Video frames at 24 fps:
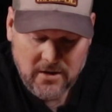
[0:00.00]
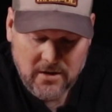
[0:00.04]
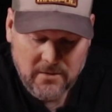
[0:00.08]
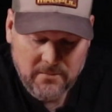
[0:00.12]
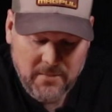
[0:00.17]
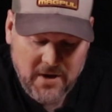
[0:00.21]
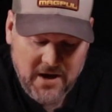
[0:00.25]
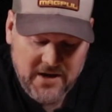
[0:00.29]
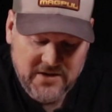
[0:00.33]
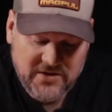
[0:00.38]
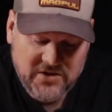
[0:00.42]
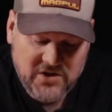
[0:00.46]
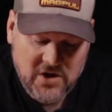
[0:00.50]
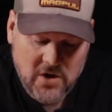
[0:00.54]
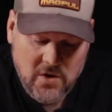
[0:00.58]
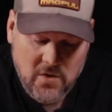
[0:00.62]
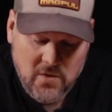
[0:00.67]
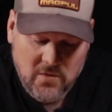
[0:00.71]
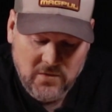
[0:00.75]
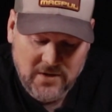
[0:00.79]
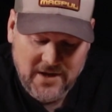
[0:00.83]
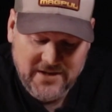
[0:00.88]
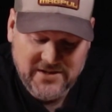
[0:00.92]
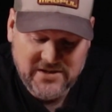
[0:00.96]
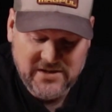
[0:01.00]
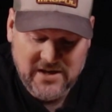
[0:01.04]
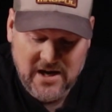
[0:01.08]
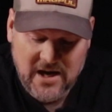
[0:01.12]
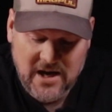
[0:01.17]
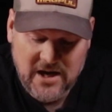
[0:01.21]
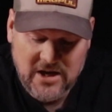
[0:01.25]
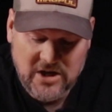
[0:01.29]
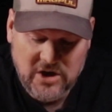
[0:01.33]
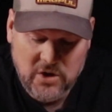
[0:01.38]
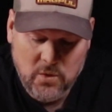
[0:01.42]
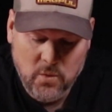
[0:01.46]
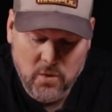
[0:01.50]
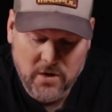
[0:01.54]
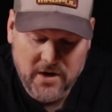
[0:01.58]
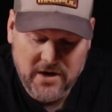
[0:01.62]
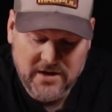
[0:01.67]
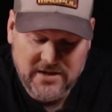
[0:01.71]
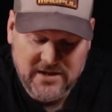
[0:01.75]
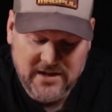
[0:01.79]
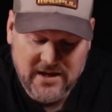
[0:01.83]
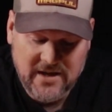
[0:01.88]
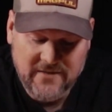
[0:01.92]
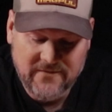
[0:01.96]
But so let's say you
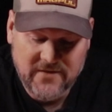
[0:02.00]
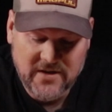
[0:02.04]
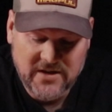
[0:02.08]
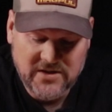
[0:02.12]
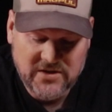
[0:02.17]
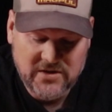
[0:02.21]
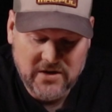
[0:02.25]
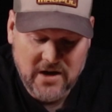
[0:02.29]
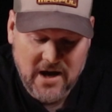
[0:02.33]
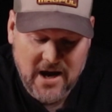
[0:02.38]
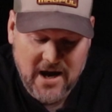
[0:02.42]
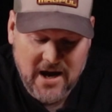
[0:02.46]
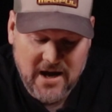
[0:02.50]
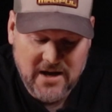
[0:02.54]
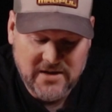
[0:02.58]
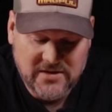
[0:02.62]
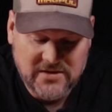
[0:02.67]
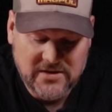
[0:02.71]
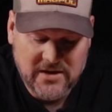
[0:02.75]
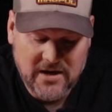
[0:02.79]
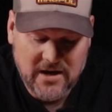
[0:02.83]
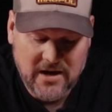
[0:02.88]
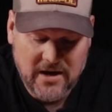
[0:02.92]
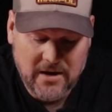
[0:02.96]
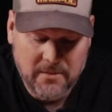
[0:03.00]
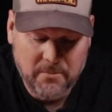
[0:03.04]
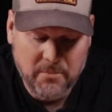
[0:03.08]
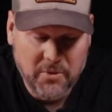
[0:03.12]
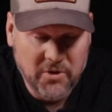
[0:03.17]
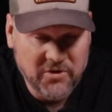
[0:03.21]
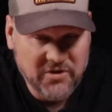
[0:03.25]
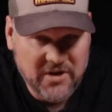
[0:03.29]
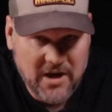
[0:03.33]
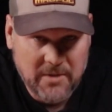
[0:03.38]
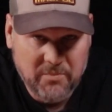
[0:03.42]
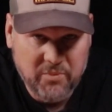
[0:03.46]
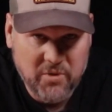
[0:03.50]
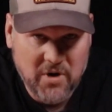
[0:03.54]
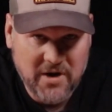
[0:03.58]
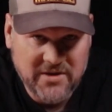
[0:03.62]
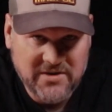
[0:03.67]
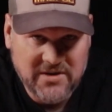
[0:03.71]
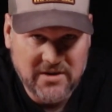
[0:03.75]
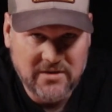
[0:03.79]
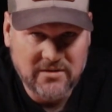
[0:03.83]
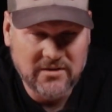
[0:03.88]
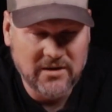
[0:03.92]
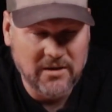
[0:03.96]
wanted to give this as a birthday
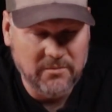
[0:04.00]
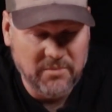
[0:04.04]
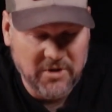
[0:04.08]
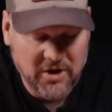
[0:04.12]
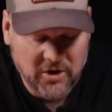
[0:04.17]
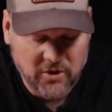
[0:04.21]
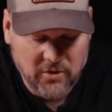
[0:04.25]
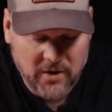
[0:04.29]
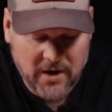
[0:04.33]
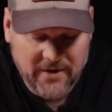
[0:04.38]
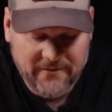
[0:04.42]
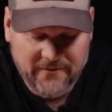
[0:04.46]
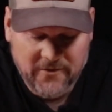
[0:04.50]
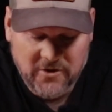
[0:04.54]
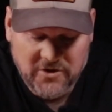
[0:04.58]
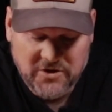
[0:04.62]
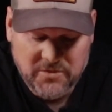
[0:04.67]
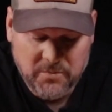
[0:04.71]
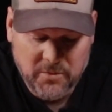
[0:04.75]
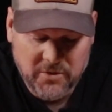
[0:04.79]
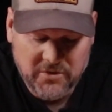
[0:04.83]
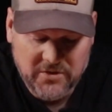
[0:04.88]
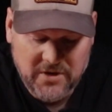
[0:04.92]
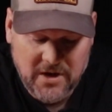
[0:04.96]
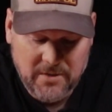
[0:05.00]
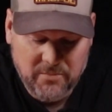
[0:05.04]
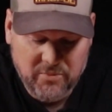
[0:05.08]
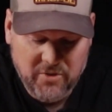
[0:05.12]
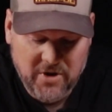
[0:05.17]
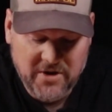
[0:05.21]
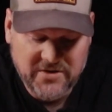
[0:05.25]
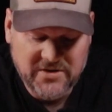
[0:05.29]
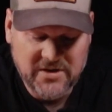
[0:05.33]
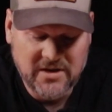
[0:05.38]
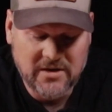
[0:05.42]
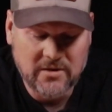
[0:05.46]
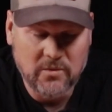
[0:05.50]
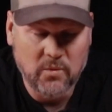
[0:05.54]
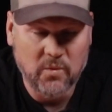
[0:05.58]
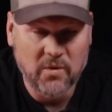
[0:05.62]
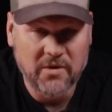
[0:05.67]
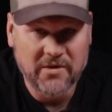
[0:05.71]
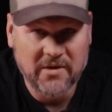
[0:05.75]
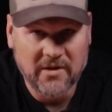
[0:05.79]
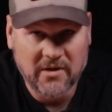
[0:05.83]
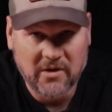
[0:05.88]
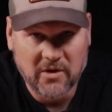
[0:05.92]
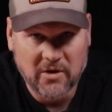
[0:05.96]
present. It'd be a great first birthday present
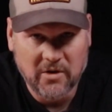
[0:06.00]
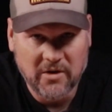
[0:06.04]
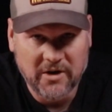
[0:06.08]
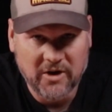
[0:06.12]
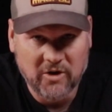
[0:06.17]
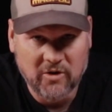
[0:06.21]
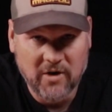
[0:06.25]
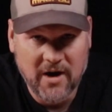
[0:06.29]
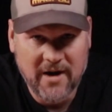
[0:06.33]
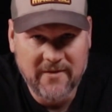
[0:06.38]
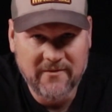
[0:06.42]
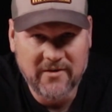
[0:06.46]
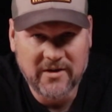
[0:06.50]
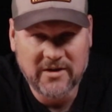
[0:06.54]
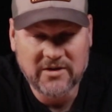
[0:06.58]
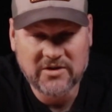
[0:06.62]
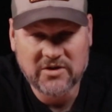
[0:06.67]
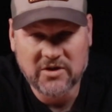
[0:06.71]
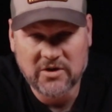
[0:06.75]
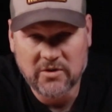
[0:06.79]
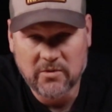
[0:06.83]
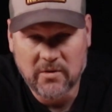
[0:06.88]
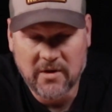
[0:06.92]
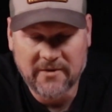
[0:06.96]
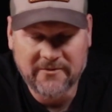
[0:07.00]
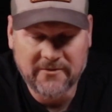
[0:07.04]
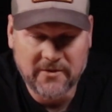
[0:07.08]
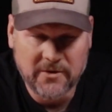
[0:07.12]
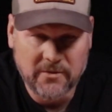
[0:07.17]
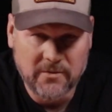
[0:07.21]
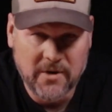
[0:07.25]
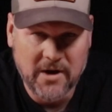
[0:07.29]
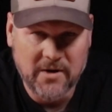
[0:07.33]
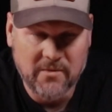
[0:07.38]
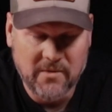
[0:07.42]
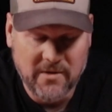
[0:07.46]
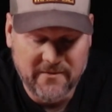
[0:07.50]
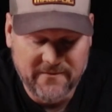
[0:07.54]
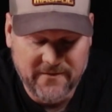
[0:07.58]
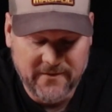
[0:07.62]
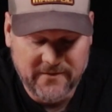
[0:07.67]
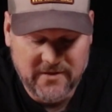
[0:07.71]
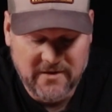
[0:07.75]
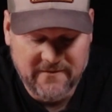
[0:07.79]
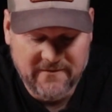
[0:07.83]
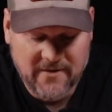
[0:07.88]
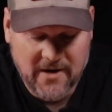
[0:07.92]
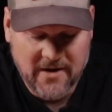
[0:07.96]
with a little engraving. So you're roughly right around
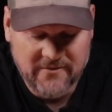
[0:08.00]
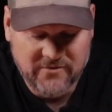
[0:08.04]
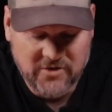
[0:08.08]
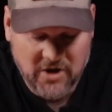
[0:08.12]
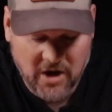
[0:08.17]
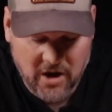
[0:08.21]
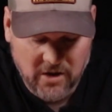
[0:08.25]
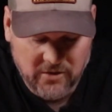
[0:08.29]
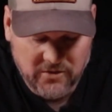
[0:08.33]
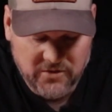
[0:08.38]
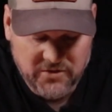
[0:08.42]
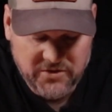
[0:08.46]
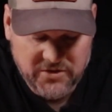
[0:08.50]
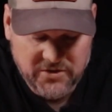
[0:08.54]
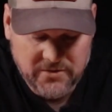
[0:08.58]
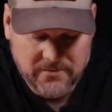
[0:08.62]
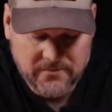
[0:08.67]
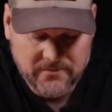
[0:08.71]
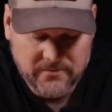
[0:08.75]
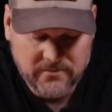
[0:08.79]
$55.